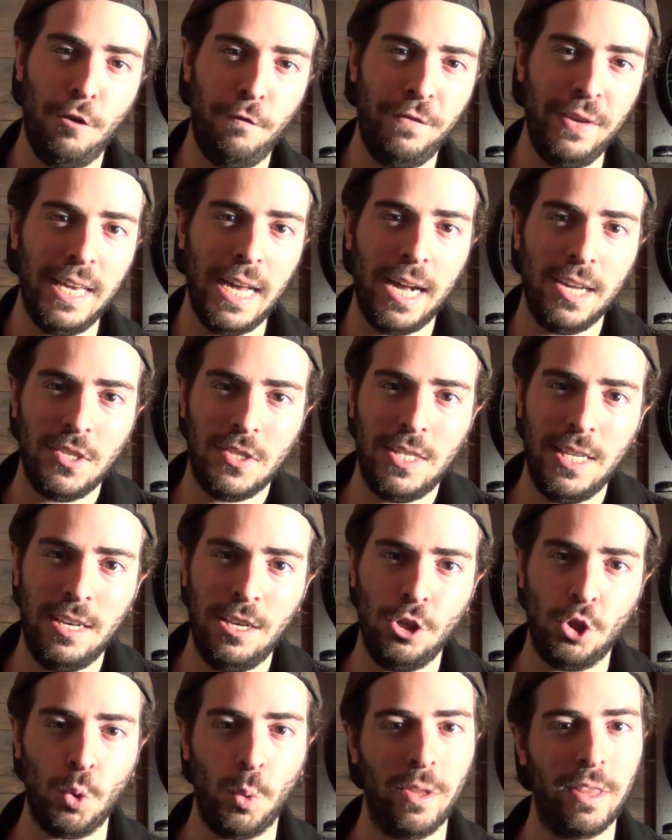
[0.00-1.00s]
And if you guys
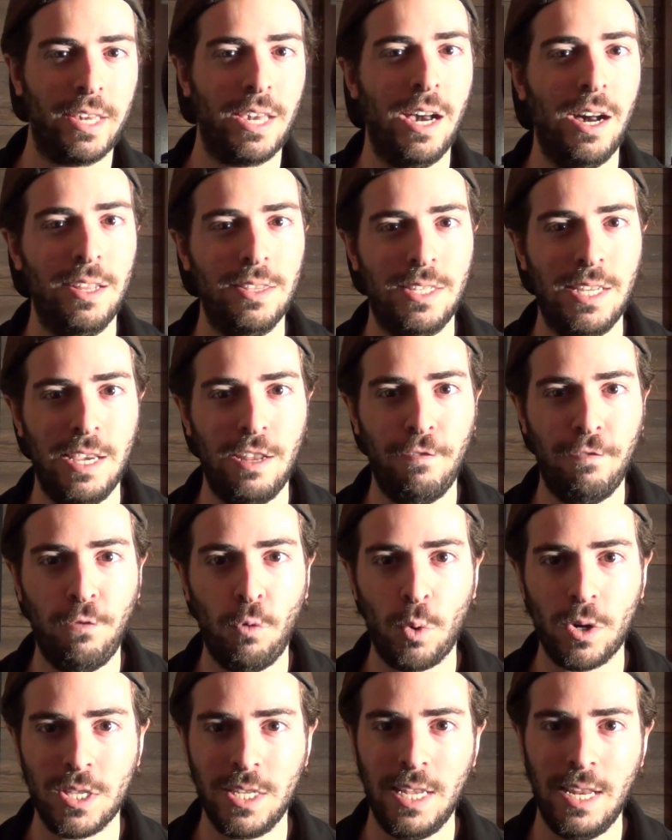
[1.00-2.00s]
did enjoy the content
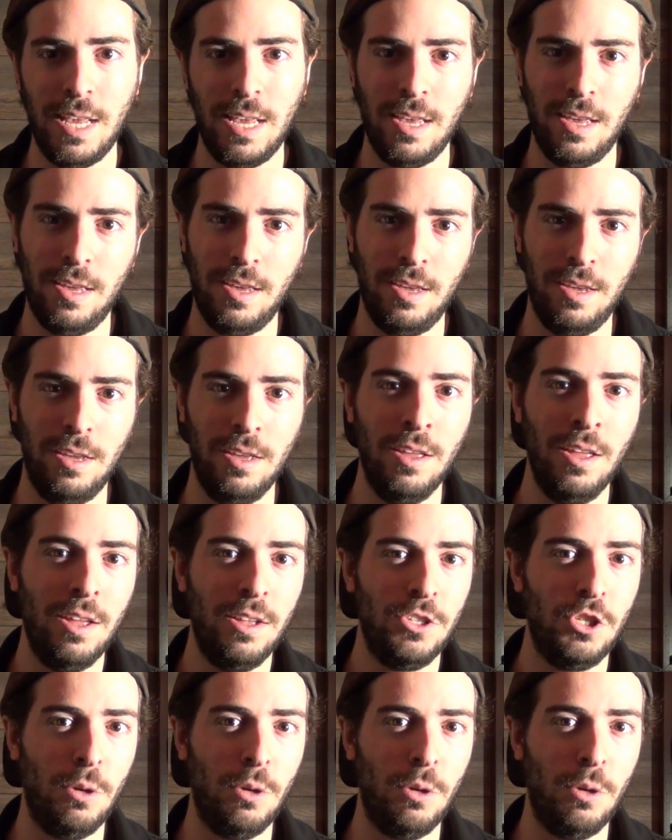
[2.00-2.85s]
for today,